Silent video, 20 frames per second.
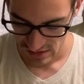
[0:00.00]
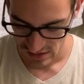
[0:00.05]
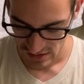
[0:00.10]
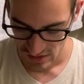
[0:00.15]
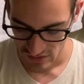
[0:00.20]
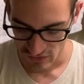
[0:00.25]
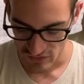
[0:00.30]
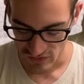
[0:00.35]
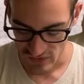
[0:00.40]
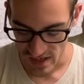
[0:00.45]

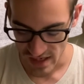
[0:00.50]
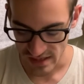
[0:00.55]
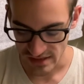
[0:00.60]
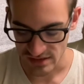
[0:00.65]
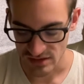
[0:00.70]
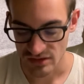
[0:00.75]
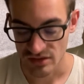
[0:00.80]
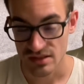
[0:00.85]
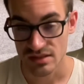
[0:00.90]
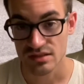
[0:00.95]
Right,
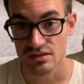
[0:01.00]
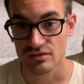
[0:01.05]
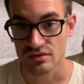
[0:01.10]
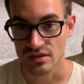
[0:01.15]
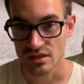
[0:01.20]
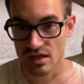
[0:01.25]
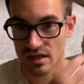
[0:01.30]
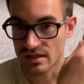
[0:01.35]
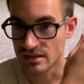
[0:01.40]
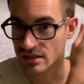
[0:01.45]
so this is
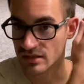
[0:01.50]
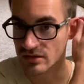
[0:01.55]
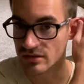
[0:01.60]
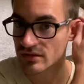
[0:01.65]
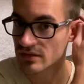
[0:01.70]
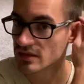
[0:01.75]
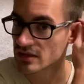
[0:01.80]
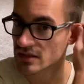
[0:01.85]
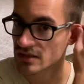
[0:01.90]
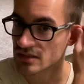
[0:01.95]
another
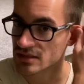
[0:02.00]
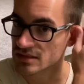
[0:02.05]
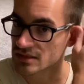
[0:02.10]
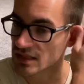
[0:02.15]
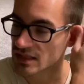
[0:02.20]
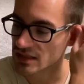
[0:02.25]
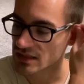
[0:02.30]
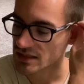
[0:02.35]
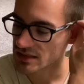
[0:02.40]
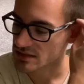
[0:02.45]
thing he
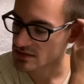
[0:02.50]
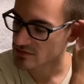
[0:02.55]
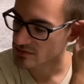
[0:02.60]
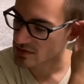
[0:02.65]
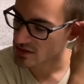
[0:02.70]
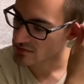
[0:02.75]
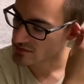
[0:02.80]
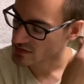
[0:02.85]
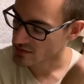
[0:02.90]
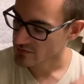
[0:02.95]
said. Like,
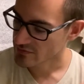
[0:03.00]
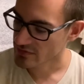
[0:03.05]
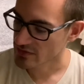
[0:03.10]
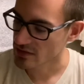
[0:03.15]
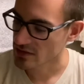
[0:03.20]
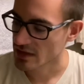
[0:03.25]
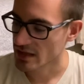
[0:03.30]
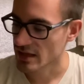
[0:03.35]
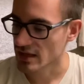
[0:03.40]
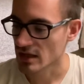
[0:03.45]
sometimes I feel
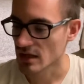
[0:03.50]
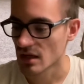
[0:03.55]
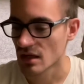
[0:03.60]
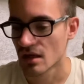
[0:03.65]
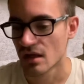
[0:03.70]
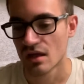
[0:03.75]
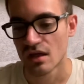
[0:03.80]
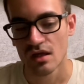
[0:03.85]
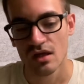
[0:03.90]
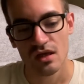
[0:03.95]
like,
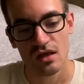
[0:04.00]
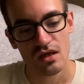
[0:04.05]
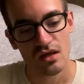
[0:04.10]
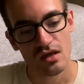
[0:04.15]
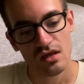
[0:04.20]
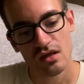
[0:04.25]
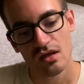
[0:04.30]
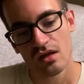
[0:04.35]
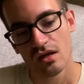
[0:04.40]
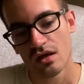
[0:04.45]

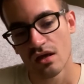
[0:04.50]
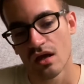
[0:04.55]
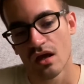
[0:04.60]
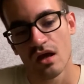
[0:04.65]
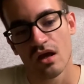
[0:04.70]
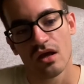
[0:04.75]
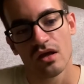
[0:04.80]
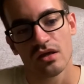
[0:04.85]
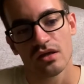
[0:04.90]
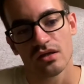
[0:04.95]

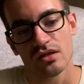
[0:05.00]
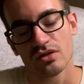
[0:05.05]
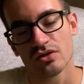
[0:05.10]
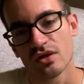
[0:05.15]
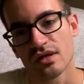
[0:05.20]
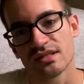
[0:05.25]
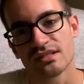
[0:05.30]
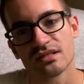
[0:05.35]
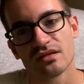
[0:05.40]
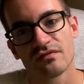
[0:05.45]
you know, I
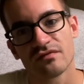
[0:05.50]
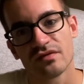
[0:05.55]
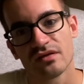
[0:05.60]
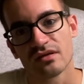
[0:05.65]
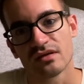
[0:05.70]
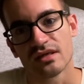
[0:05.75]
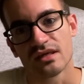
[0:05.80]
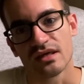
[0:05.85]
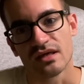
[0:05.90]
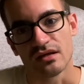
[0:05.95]
still feel
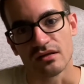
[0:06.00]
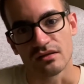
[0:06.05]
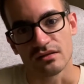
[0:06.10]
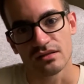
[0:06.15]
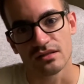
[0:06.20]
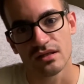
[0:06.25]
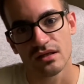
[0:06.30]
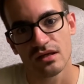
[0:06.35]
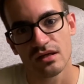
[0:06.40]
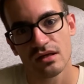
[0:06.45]

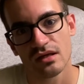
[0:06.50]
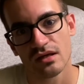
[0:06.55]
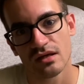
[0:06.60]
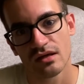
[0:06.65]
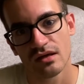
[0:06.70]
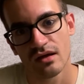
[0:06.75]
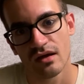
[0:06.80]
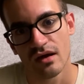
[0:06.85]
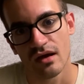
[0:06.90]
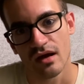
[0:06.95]
guilt
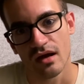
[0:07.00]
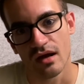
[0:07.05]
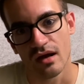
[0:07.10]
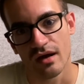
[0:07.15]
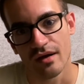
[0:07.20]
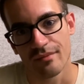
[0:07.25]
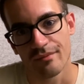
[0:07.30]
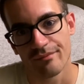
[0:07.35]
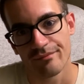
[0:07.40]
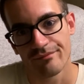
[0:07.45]

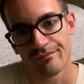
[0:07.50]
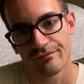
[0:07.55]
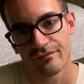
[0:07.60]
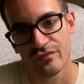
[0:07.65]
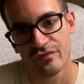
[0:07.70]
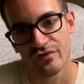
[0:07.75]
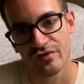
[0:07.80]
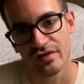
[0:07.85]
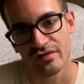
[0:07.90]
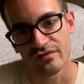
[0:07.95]

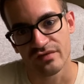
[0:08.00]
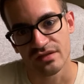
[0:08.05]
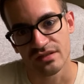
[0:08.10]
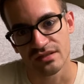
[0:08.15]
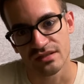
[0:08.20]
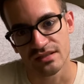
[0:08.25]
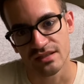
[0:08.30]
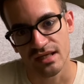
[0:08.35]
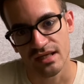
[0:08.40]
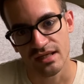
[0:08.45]
for even
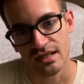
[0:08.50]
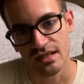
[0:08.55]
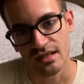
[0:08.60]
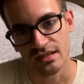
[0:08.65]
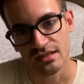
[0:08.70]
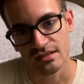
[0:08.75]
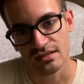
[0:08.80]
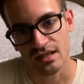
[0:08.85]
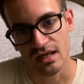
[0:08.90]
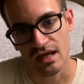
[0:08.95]

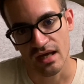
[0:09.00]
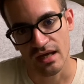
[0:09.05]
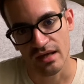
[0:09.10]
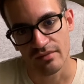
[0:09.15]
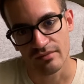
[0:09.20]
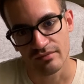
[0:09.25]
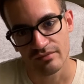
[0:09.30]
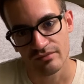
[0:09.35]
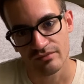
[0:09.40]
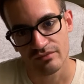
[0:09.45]
taking
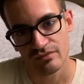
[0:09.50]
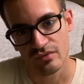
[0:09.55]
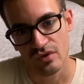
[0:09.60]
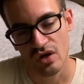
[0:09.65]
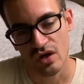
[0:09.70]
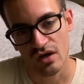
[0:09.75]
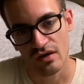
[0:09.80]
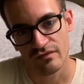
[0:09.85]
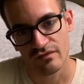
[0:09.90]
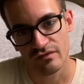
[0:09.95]
time
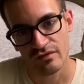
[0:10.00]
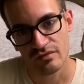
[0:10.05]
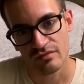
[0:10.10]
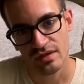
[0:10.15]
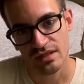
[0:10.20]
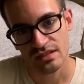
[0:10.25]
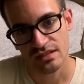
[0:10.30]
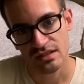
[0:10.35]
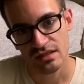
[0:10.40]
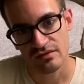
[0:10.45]
off for
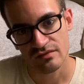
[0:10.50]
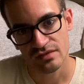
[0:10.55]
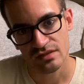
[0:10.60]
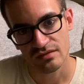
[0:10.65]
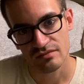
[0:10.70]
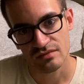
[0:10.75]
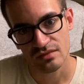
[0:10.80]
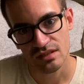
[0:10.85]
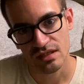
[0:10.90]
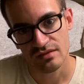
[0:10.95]
myself
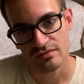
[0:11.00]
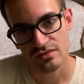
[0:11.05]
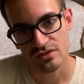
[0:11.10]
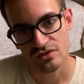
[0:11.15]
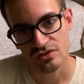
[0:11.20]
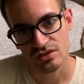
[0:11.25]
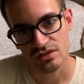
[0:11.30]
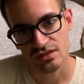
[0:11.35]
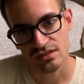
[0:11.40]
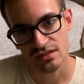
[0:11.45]
sometimes, or
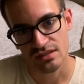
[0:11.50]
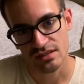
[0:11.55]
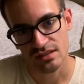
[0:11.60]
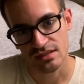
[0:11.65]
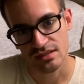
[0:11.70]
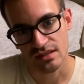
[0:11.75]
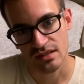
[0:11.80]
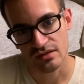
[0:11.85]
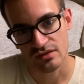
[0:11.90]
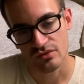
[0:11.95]
just to sit
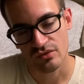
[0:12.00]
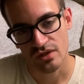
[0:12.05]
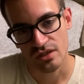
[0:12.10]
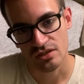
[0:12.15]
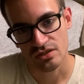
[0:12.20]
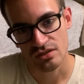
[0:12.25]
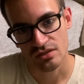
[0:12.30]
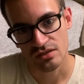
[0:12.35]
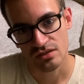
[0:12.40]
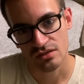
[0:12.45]
down and watch
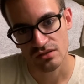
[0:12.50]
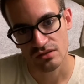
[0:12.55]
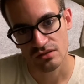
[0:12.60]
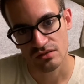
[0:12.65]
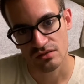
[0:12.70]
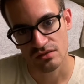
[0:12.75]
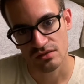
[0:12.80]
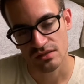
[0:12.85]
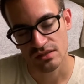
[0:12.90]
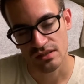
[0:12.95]
a
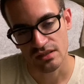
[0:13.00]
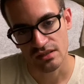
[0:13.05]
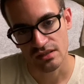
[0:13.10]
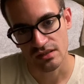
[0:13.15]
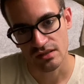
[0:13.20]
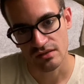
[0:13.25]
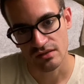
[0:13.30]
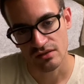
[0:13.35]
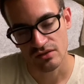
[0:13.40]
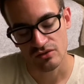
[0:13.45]

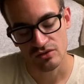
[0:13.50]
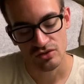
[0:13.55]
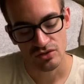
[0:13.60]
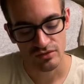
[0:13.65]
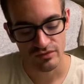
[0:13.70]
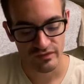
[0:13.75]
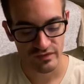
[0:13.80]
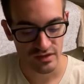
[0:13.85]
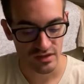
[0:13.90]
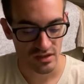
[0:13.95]
silly YouTube
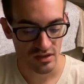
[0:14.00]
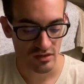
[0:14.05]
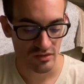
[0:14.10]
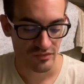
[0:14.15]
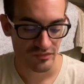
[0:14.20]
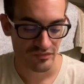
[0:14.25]
video.